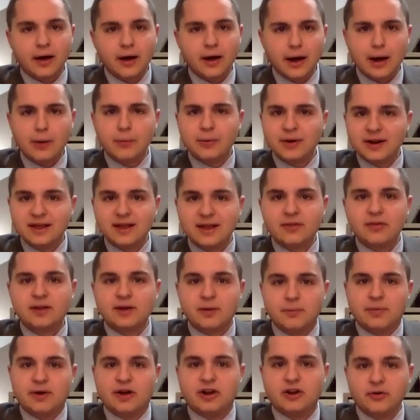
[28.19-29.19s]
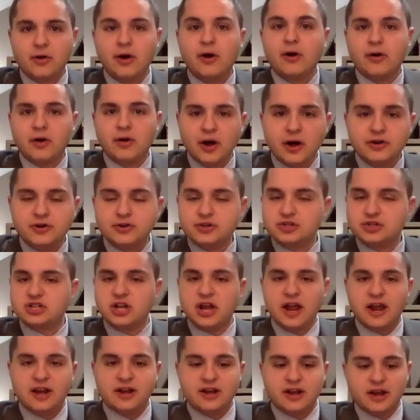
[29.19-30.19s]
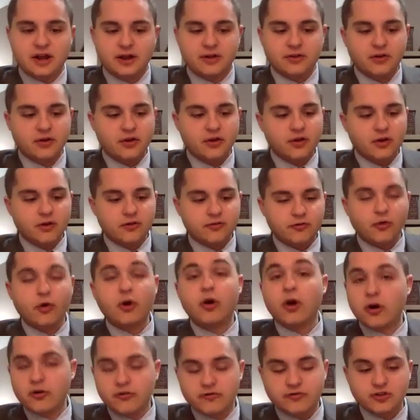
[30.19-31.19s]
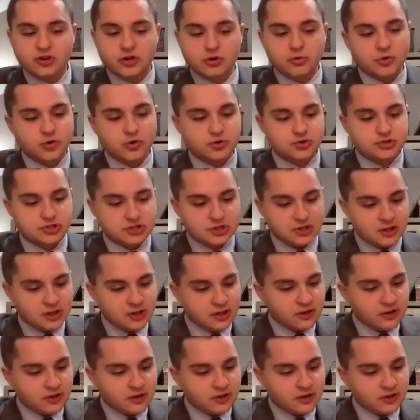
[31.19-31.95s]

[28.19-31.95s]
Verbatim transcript: I want to get like a better understanding for our viewers